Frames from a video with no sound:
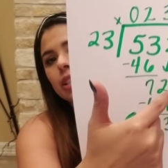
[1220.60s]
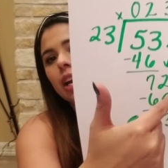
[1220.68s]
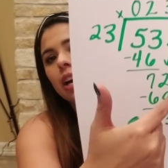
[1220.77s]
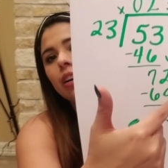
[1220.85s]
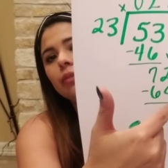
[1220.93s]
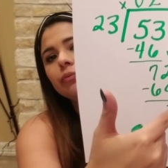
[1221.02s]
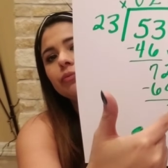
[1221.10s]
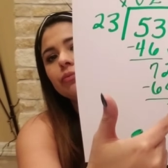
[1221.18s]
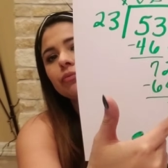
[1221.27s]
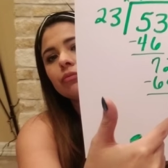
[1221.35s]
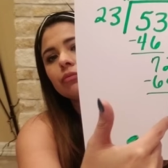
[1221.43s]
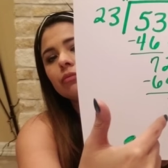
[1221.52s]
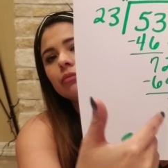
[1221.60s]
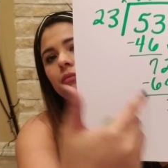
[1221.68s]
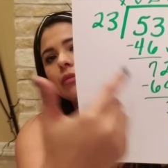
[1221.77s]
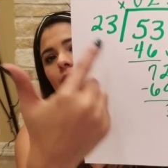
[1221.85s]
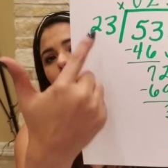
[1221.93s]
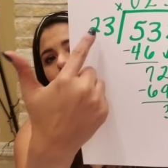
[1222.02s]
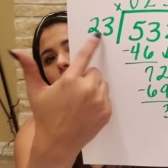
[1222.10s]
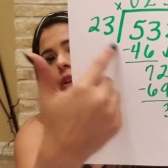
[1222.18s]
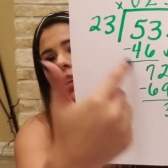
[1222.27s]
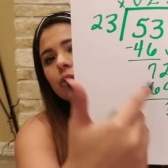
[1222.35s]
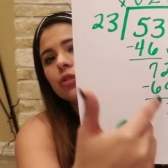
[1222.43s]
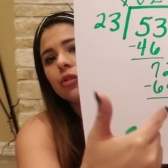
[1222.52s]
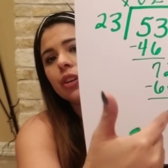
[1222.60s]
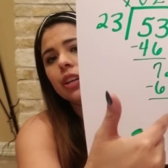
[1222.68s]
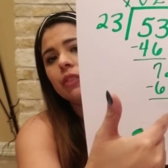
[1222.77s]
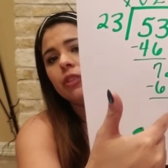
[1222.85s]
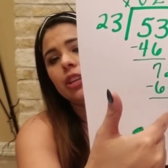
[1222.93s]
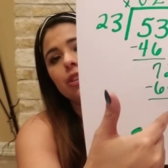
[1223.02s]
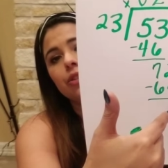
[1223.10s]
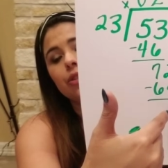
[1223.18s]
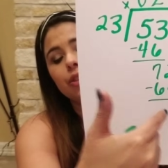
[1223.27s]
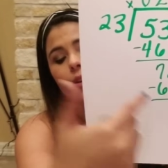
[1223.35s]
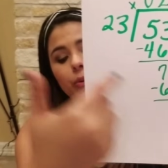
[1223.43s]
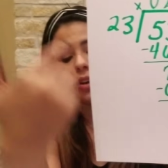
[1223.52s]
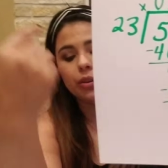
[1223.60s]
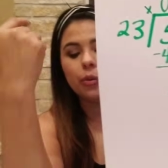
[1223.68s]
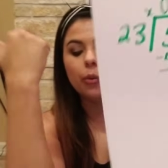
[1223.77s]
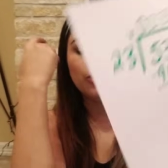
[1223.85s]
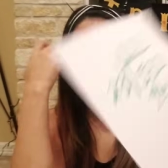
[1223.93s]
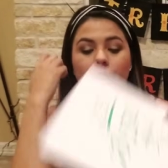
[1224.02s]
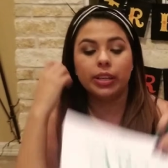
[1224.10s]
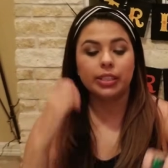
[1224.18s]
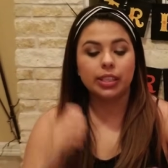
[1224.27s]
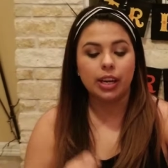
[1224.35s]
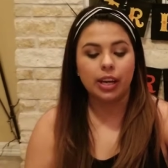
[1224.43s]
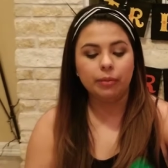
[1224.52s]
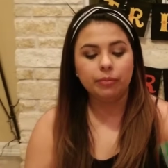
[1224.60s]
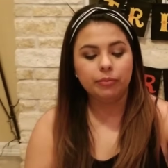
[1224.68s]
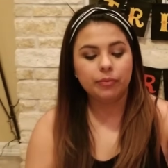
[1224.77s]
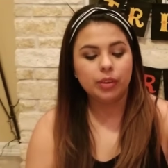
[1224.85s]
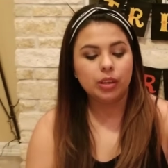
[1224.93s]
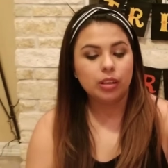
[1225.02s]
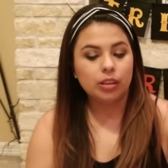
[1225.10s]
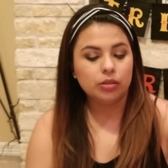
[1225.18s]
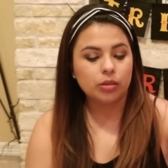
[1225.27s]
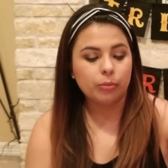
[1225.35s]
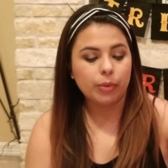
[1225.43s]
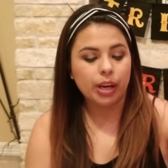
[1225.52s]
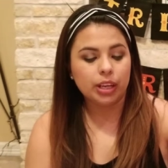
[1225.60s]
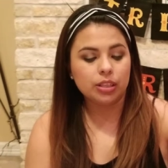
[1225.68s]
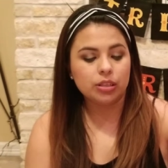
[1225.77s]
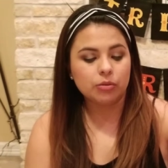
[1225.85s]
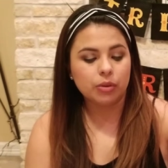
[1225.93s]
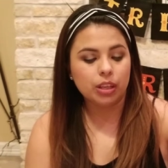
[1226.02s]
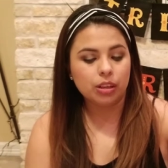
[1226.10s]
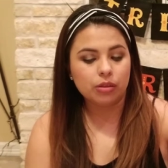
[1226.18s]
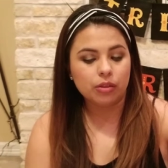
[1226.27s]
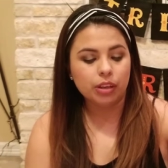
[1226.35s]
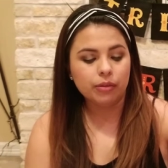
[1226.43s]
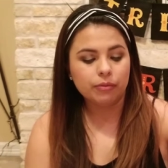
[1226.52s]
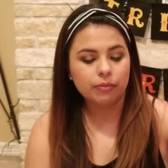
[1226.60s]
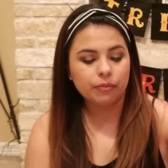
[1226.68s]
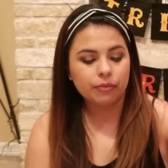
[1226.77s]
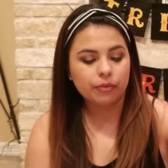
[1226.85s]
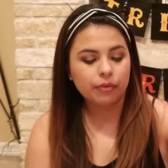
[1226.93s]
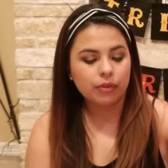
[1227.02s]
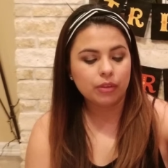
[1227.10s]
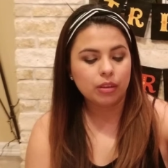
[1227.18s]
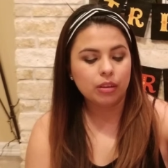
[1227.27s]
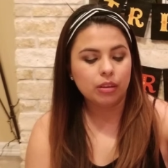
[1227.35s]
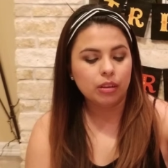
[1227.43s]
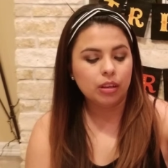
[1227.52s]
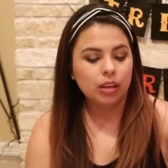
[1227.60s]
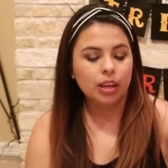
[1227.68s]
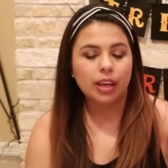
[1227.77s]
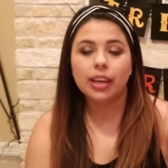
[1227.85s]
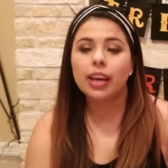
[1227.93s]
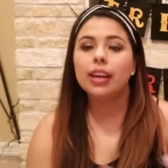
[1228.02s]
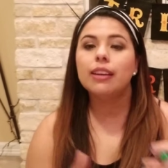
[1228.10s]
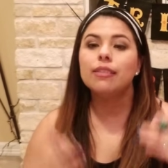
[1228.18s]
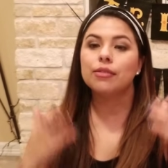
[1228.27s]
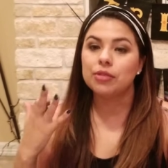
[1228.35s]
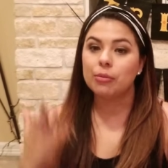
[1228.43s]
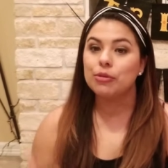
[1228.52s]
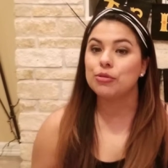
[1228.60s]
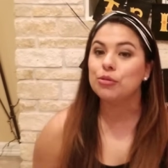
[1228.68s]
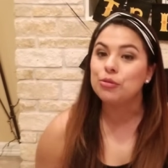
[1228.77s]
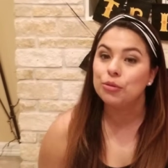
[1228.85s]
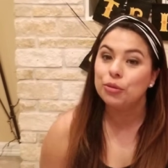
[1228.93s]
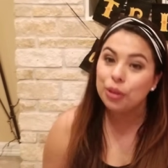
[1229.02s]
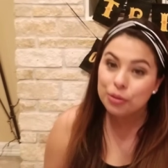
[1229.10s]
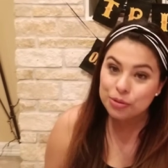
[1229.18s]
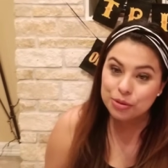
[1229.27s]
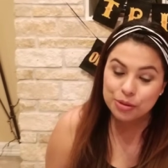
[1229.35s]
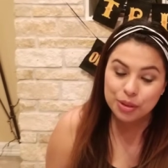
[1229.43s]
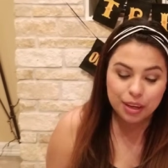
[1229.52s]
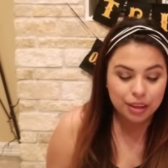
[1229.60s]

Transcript: down. 23 is only going to fit into 31 one time. So minus 23. Again, those numbers are too close to